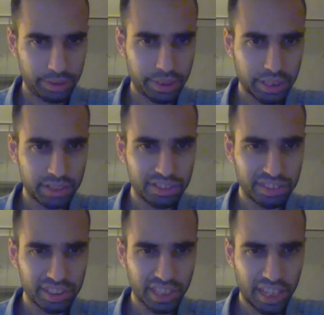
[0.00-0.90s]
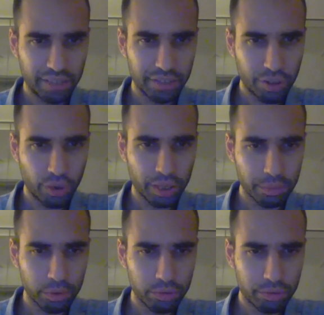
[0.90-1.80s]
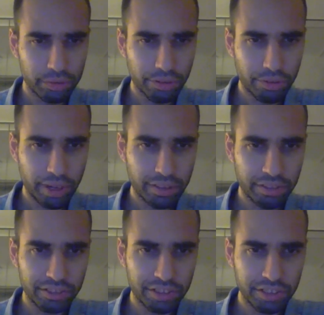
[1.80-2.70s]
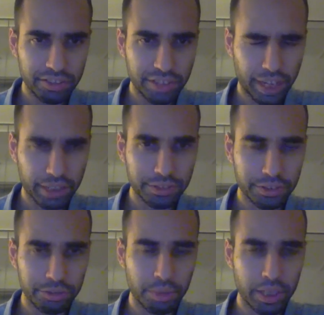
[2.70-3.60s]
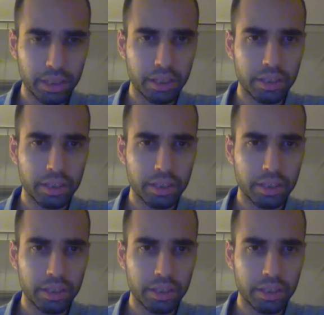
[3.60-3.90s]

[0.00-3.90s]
I think this is a kind of annoying move. Threatens this next as well.